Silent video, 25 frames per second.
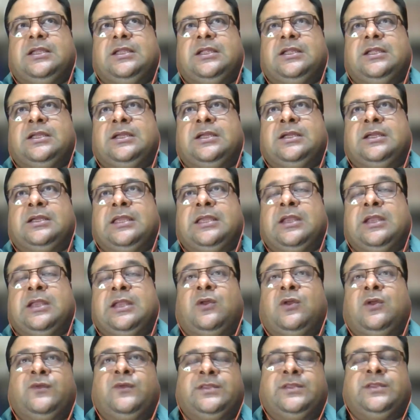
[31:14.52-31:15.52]
uh,
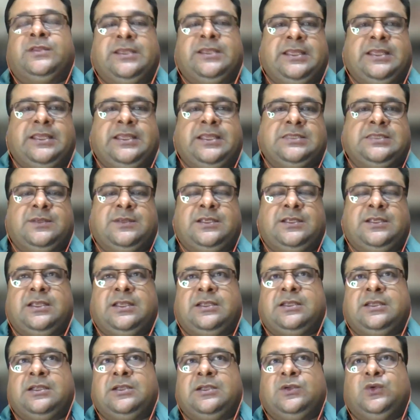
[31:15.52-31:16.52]
along with the engagement
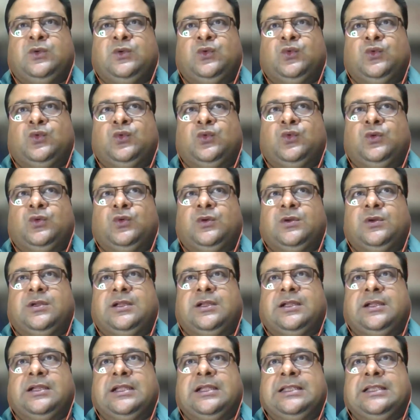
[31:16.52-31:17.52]
data to
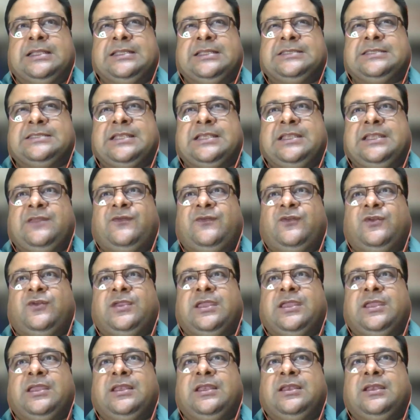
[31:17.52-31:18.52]
understand if you
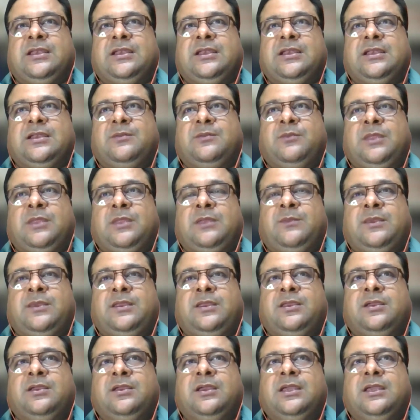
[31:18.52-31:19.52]
can
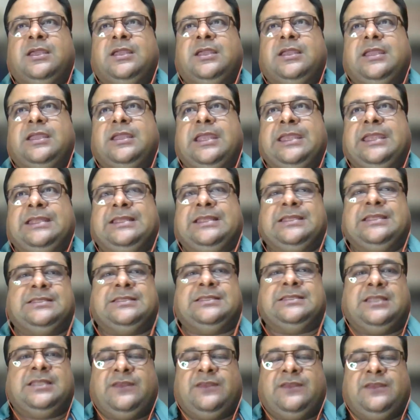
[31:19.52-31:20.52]
maybe increase
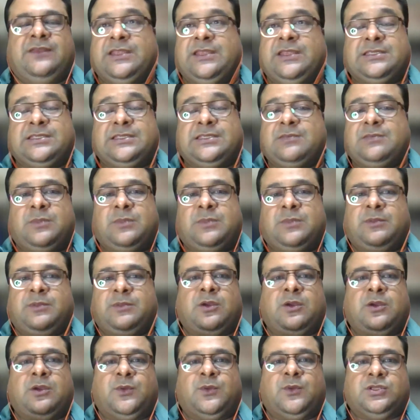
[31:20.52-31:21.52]
the if there's a maybe
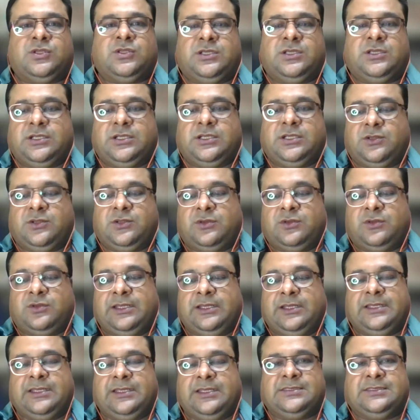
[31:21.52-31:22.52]
opportunity to
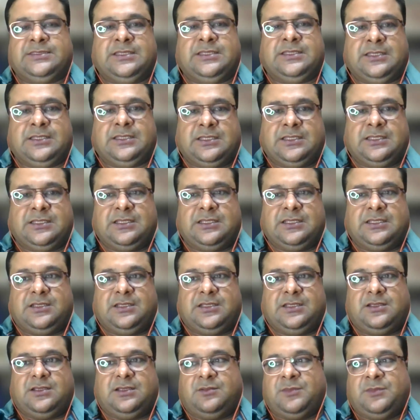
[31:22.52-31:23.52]
increase the
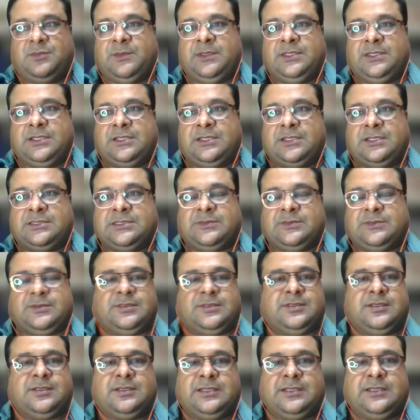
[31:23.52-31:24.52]
maybe the
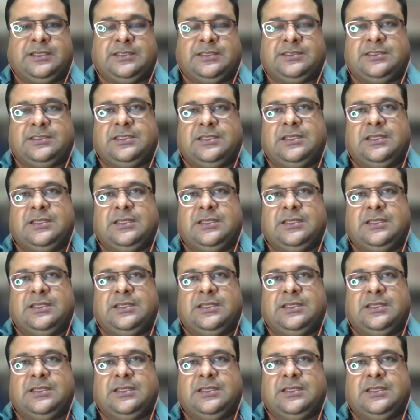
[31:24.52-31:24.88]
subscription rates